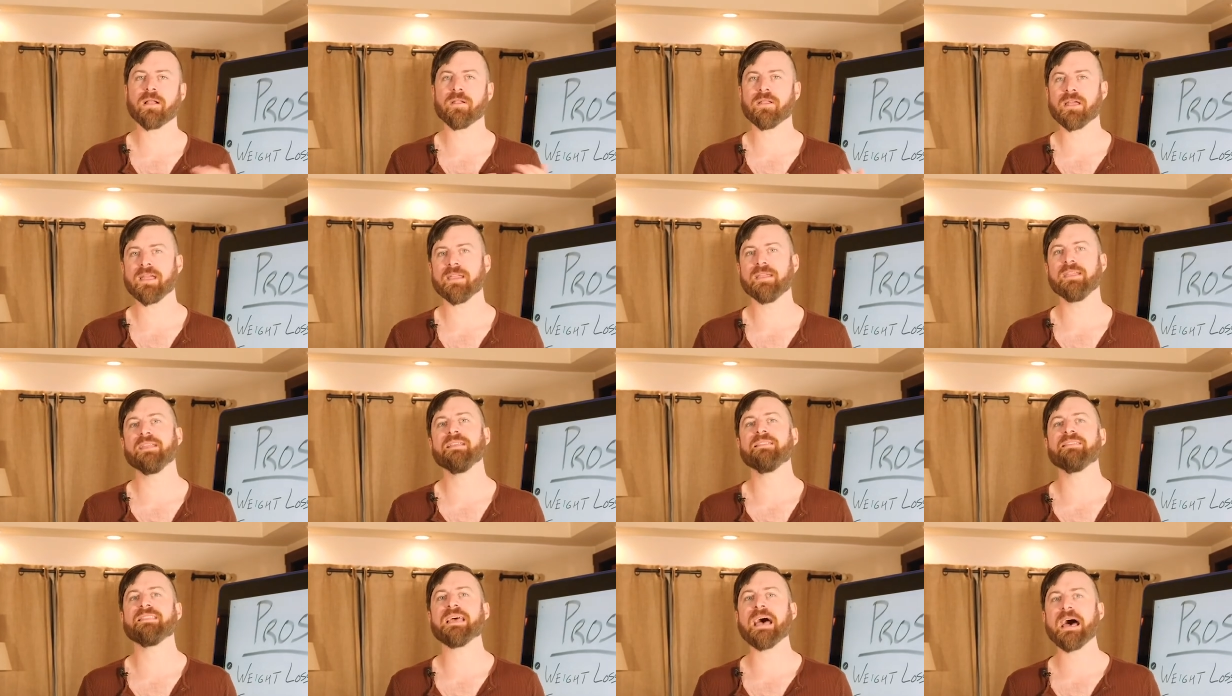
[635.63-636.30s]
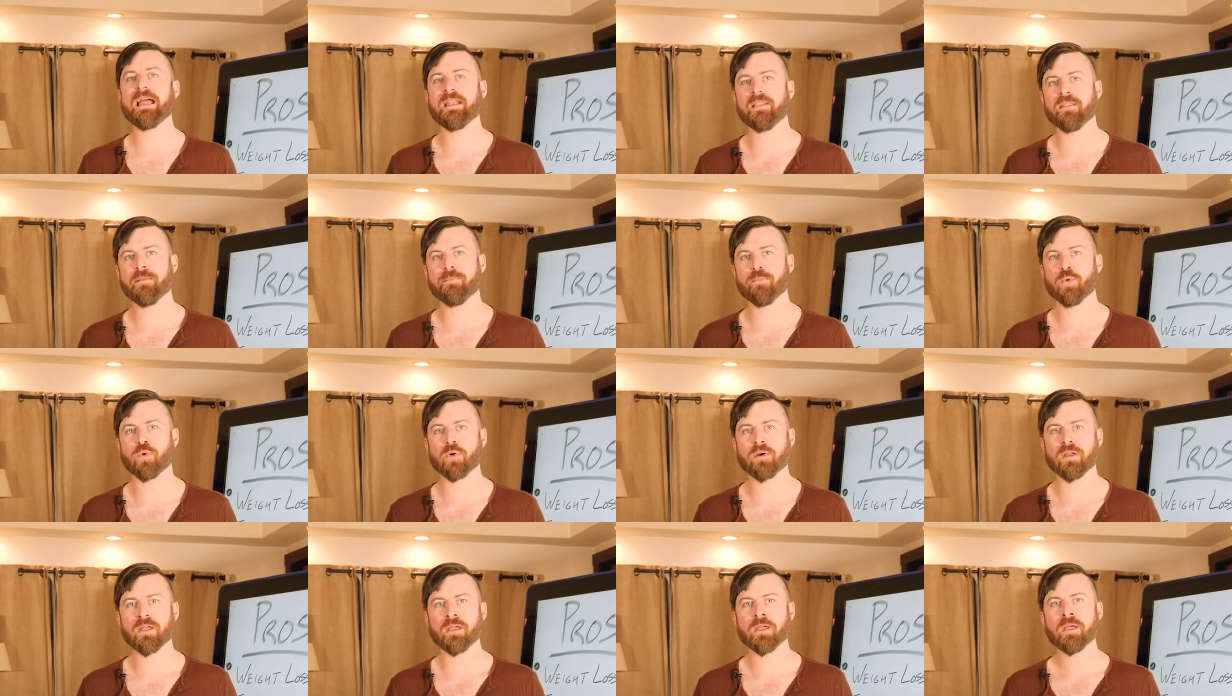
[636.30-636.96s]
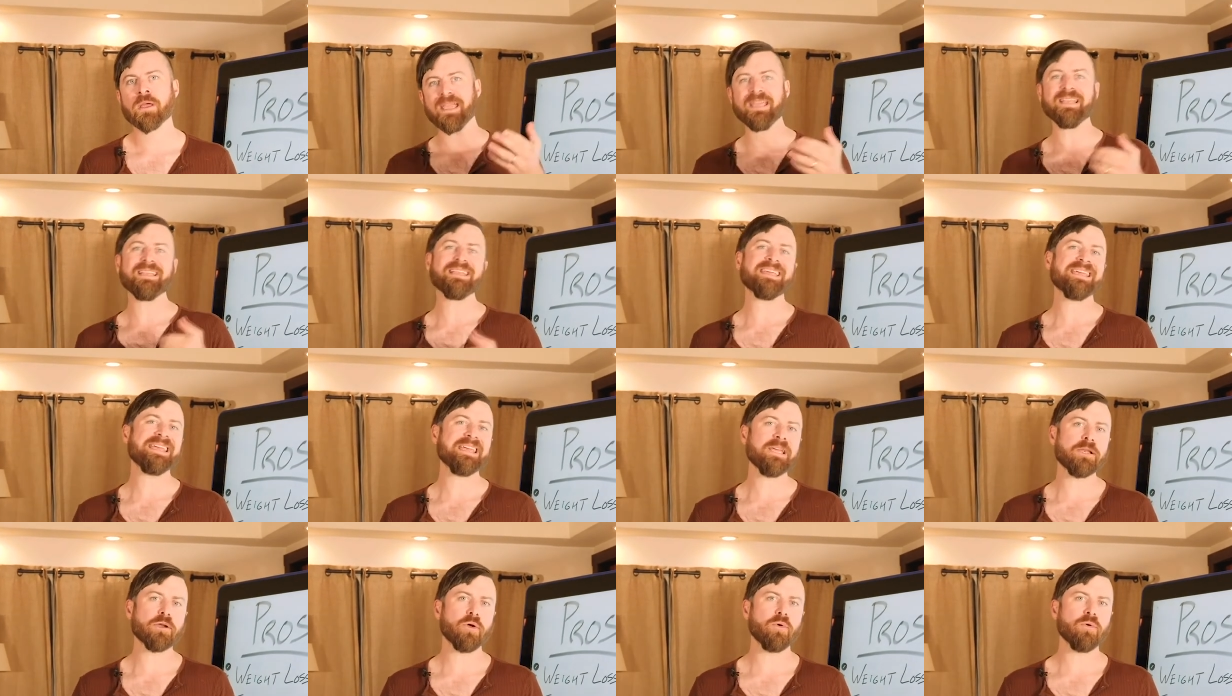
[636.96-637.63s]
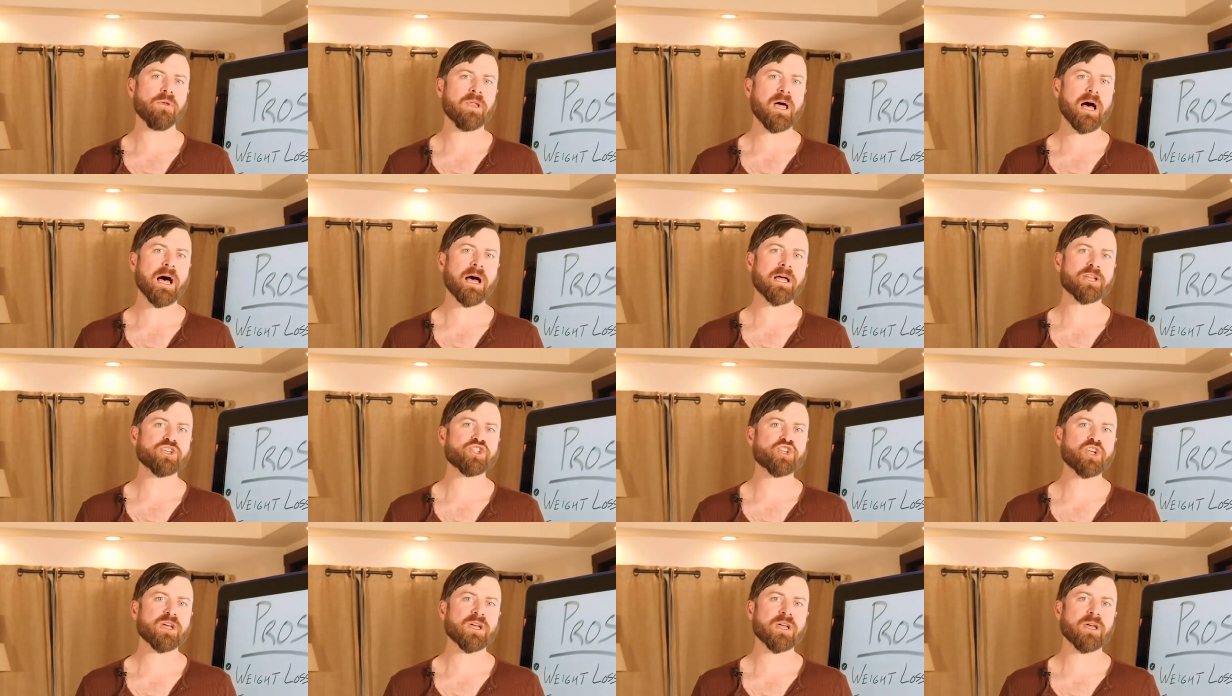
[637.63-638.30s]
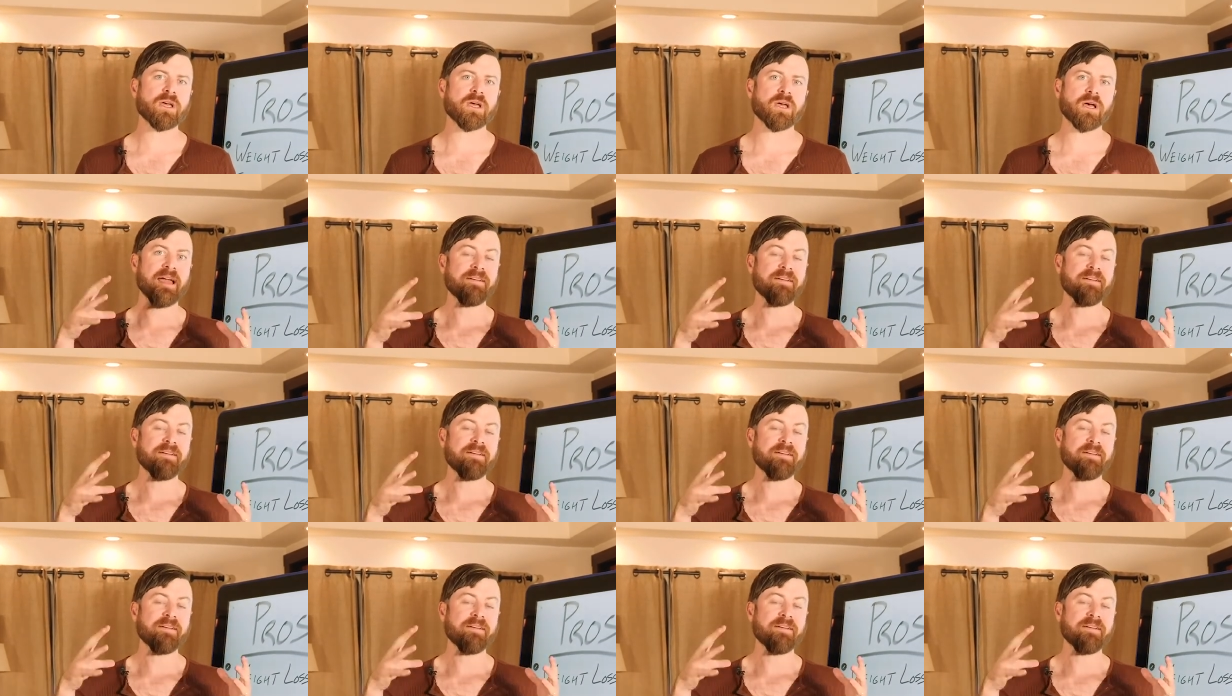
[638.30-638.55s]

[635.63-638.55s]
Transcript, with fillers: I'll eat that in the morning. I eat Keto Logic.